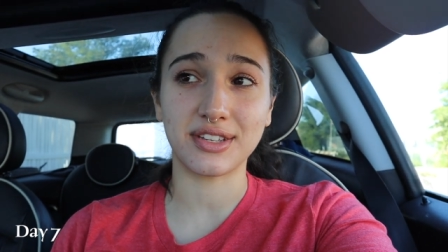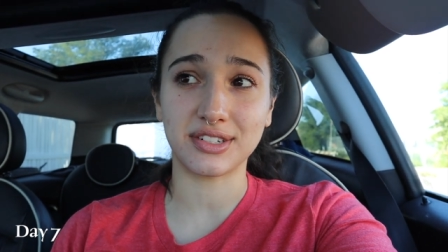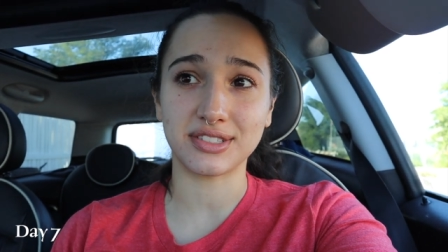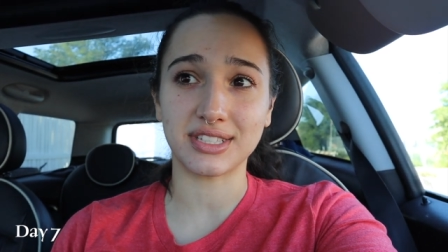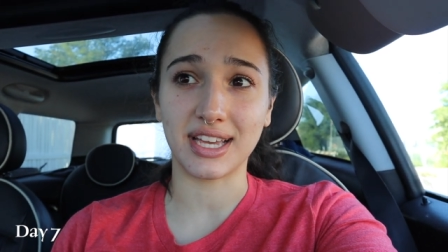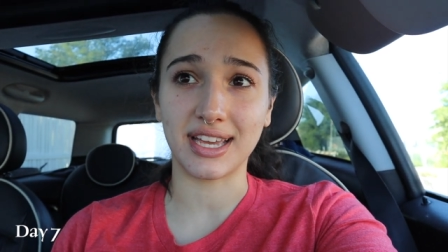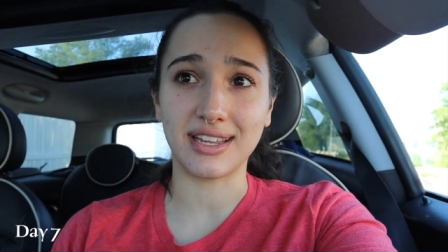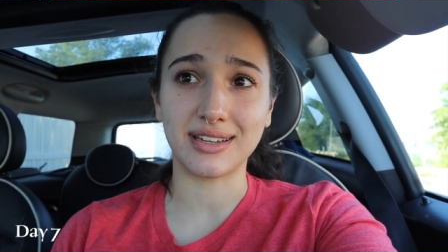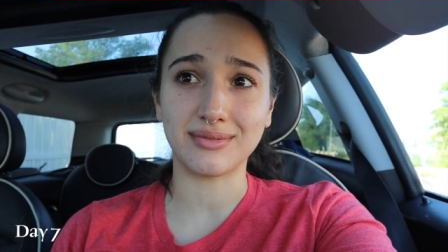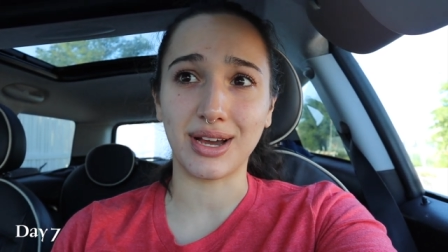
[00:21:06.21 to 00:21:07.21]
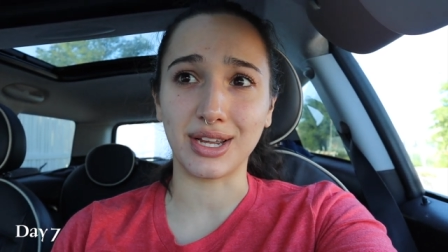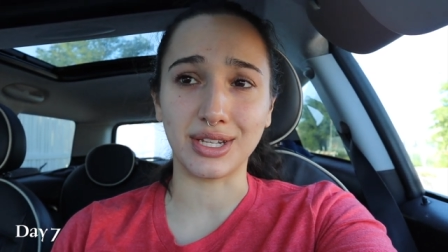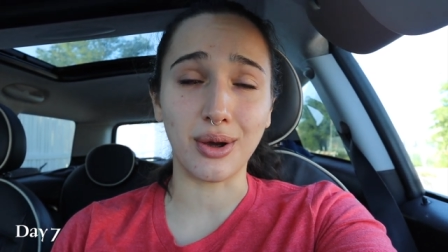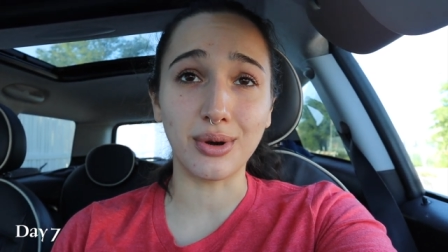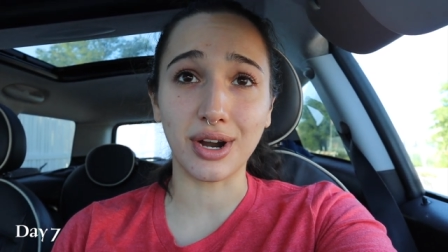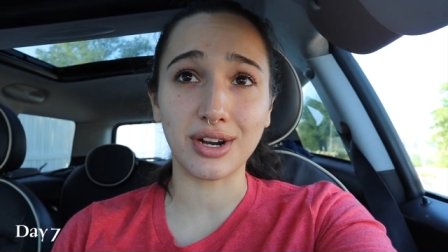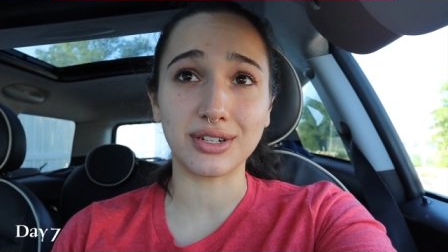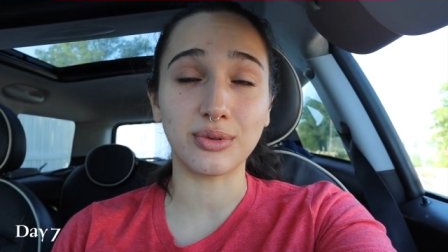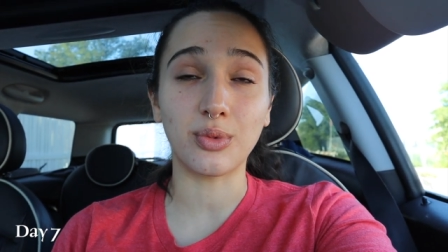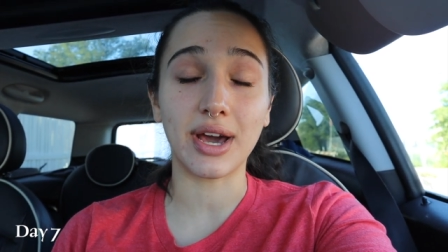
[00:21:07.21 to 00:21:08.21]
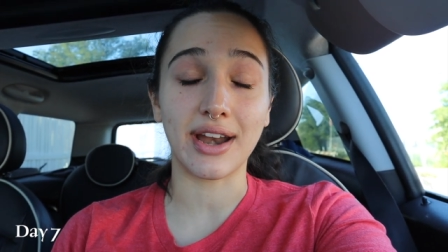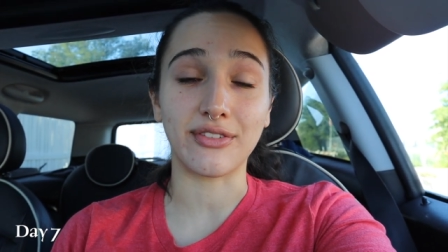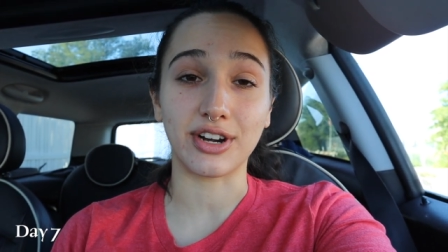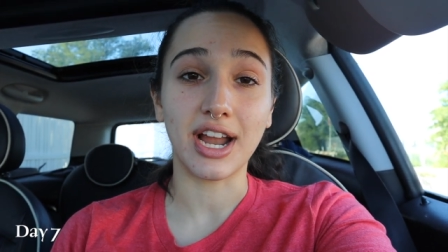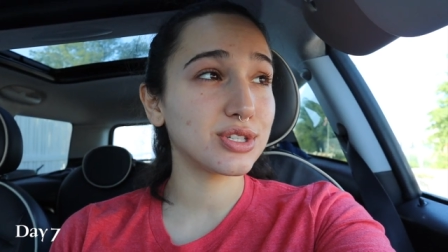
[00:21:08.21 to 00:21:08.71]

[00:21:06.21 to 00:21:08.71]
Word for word: There's like a yogurt, whatever.